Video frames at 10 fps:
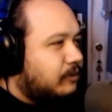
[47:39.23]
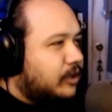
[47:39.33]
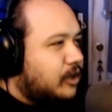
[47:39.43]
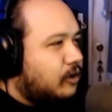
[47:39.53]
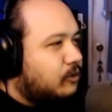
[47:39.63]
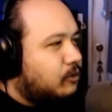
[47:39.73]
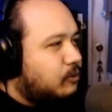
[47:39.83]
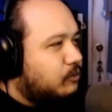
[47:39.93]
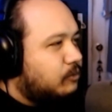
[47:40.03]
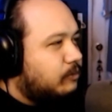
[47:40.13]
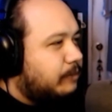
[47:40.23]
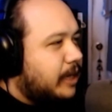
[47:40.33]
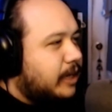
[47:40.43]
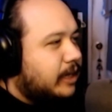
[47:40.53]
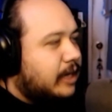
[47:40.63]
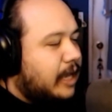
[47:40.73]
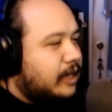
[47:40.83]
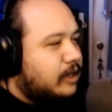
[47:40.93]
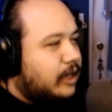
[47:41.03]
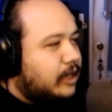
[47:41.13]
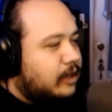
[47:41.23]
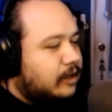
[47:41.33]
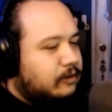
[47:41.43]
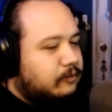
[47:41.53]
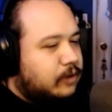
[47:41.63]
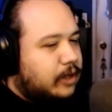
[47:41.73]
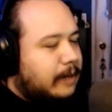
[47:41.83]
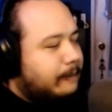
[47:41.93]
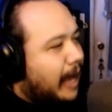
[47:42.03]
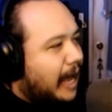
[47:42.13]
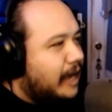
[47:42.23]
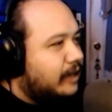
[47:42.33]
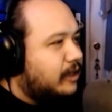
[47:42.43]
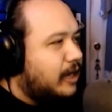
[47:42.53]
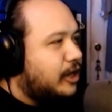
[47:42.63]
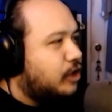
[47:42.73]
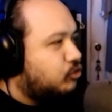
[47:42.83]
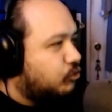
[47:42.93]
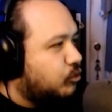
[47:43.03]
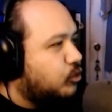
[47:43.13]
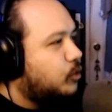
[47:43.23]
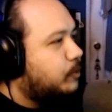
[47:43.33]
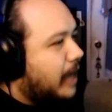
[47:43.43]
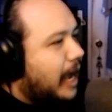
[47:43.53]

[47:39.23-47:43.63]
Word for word: you know being in in a in a in a pack, in a group.